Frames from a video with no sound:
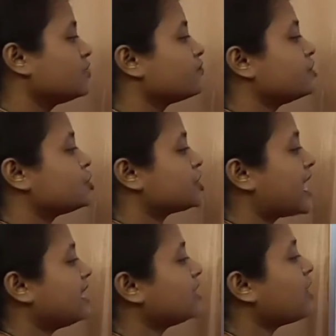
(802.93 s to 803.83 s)
We
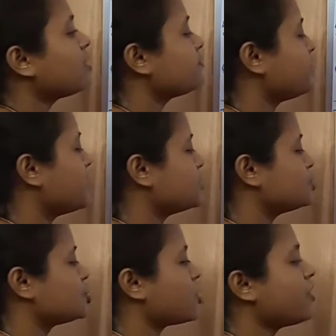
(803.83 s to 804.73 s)
shall not be
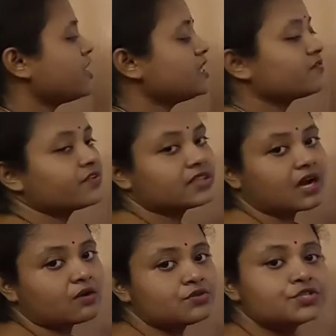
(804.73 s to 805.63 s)
enjoying
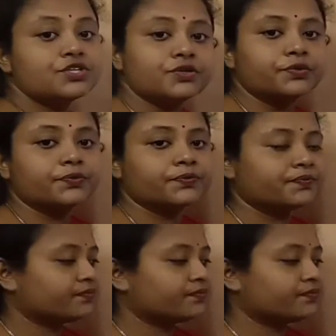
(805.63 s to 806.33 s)
without you.